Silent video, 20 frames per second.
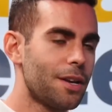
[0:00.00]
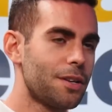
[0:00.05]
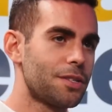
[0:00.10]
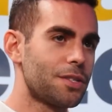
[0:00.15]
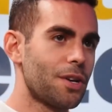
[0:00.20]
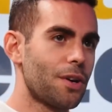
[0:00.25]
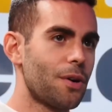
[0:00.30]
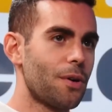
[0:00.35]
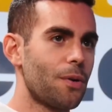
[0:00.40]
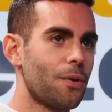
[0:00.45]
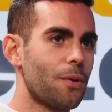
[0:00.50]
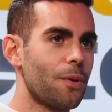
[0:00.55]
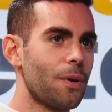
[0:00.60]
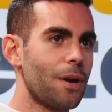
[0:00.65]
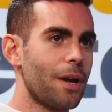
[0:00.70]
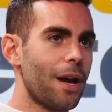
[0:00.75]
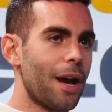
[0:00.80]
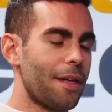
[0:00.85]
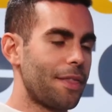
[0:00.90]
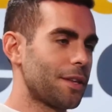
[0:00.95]

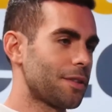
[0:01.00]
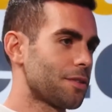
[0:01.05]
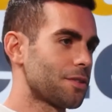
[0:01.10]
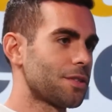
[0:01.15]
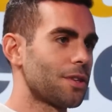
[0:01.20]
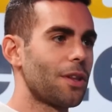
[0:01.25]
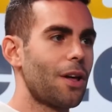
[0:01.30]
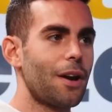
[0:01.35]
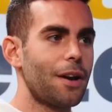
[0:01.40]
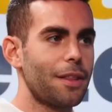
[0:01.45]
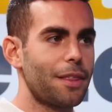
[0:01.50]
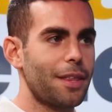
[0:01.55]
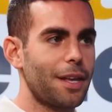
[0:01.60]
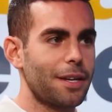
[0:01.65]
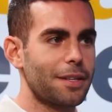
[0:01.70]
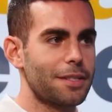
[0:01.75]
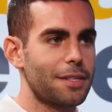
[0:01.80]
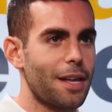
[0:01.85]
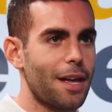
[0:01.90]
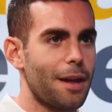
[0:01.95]
So I think there's a lot of
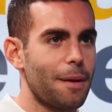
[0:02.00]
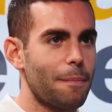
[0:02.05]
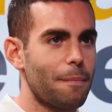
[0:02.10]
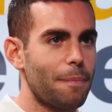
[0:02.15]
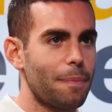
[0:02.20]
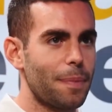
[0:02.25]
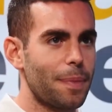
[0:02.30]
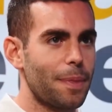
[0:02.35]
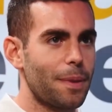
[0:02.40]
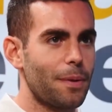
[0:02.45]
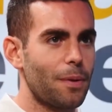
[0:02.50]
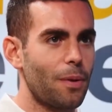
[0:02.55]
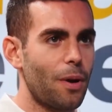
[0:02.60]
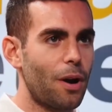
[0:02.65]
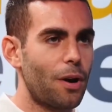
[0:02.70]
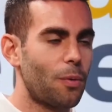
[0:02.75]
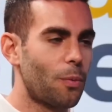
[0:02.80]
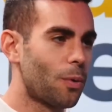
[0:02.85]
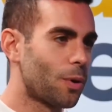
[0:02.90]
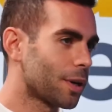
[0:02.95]
things that
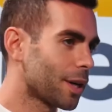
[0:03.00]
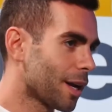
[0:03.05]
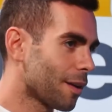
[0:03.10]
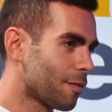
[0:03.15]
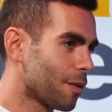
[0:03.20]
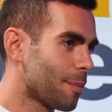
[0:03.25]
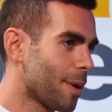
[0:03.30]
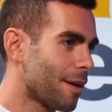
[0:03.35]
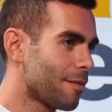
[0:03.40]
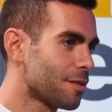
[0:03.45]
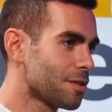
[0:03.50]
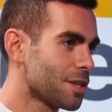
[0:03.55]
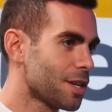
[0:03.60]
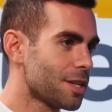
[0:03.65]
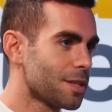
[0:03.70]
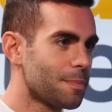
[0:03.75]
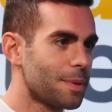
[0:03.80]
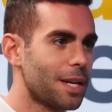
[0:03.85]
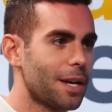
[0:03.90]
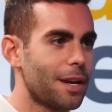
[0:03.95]
are working for
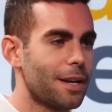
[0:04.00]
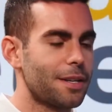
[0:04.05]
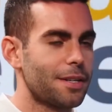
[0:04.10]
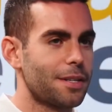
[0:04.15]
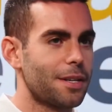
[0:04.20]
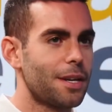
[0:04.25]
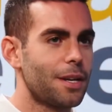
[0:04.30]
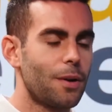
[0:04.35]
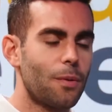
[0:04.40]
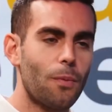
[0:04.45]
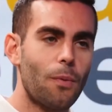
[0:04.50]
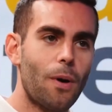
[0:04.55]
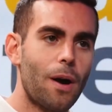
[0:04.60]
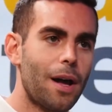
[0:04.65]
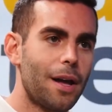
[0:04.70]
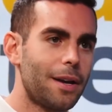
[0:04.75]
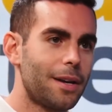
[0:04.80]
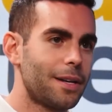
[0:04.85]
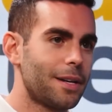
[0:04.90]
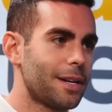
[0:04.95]
beverages, because
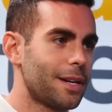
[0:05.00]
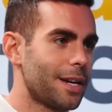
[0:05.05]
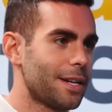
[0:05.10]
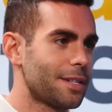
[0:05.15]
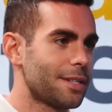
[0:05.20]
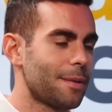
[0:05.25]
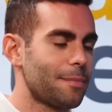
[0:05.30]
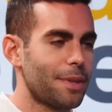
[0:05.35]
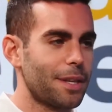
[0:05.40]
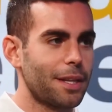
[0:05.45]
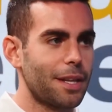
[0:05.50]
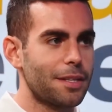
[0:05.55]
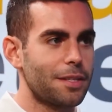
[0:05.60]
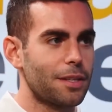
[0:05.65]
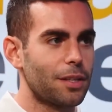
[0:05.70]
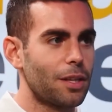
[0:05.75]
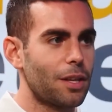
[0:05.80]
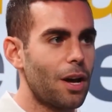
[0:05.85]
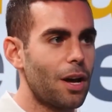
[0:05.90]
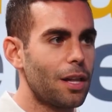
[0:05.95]
one, it's something that's
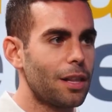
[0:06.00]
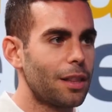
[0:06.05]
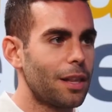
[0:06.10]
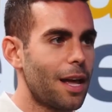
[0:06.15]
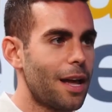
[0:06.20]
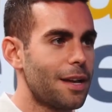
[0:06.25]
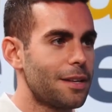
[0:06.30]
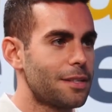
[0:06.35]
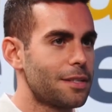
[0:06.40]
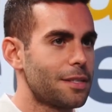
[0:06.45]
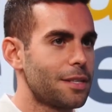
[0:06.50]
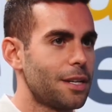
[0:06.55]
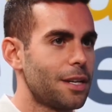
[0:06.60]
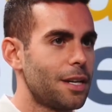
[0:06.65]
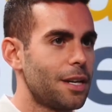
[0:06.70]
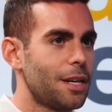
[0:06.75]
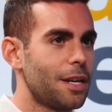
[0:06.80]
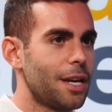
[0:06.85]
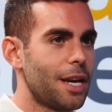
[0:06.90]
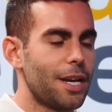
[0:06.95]
a lot less
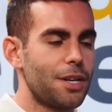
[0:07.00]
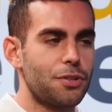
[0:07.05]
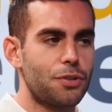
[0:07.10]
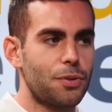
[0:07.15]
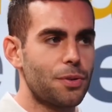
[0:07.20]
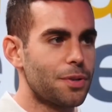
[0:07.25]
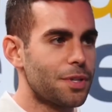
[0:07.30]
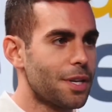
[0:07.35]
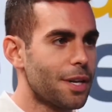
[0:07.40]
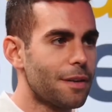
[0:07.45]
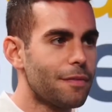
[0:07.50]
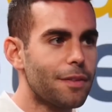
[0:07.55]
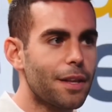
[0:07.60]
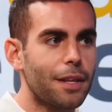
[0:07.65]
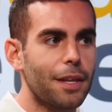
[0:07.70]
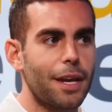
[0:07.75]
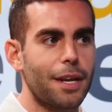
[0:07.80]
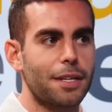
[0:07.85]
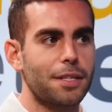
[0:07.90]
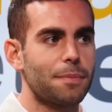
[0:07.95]
intrusive
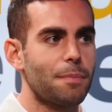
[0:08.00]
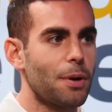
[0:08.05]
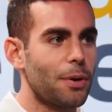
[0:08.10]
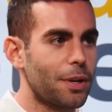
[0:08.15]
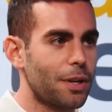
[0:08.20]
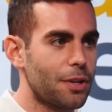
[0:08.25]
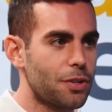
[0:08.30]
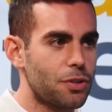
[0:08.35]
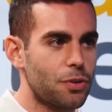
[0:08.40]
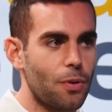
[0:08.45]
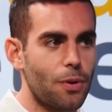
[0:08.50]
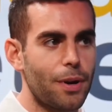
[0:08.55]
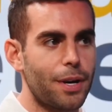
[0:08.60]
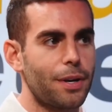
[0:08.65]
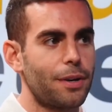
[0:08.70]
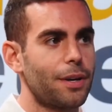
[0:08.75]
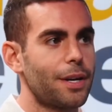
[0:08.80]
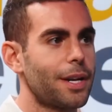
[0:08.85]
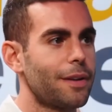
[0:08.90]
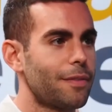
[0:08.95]
than like smoking a
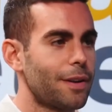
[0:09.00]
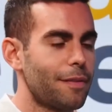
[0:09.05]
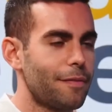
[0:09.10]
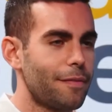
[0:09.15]
joint or even a